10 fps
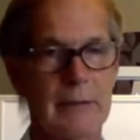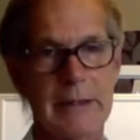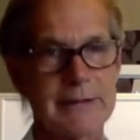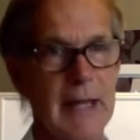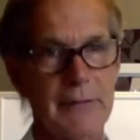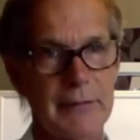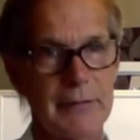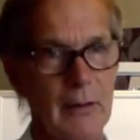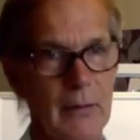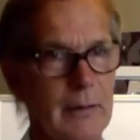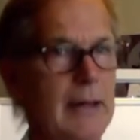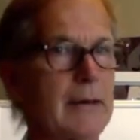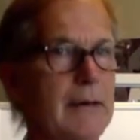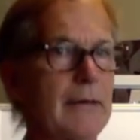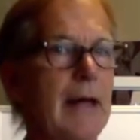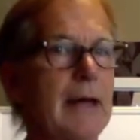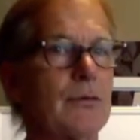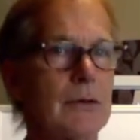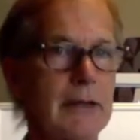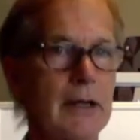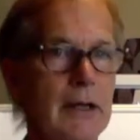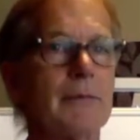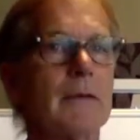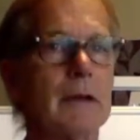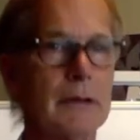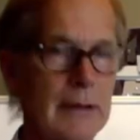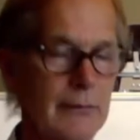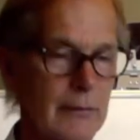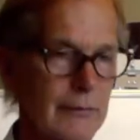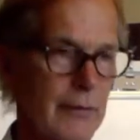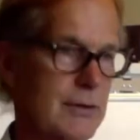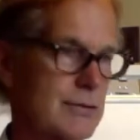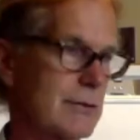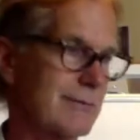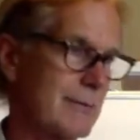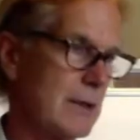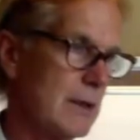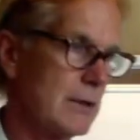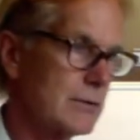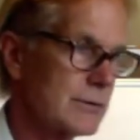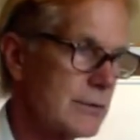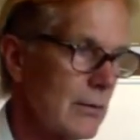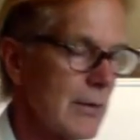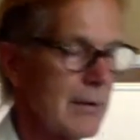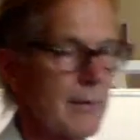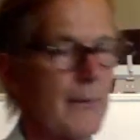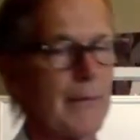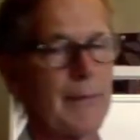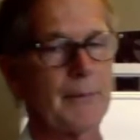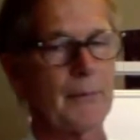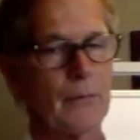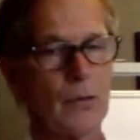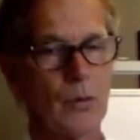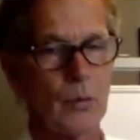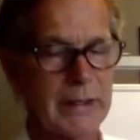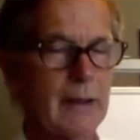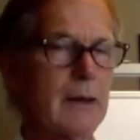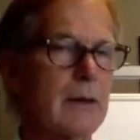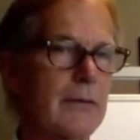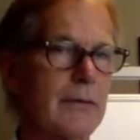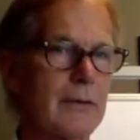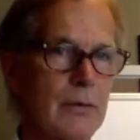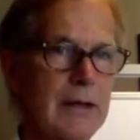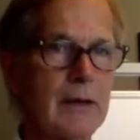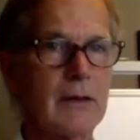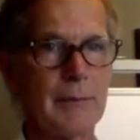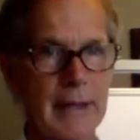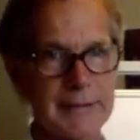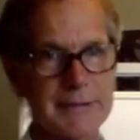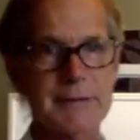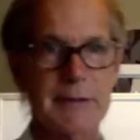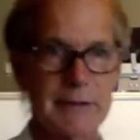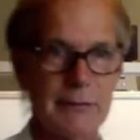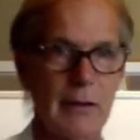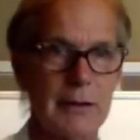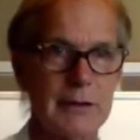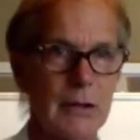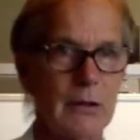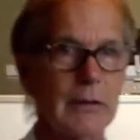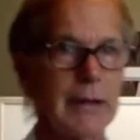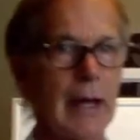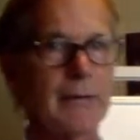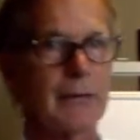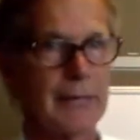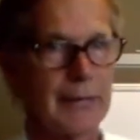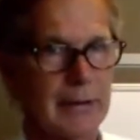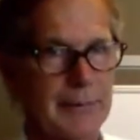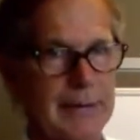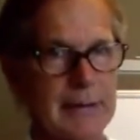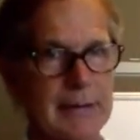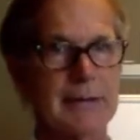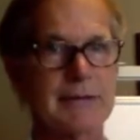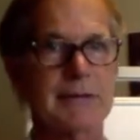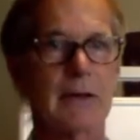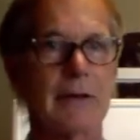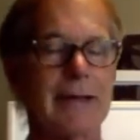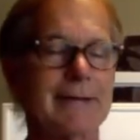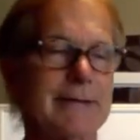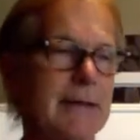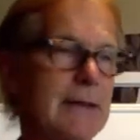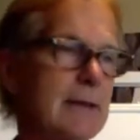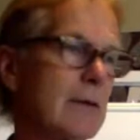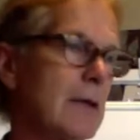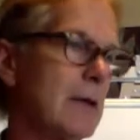at least half an hour, and that will help liver function. So we are the best as far as colon hydrotherapy in Salt Lake City.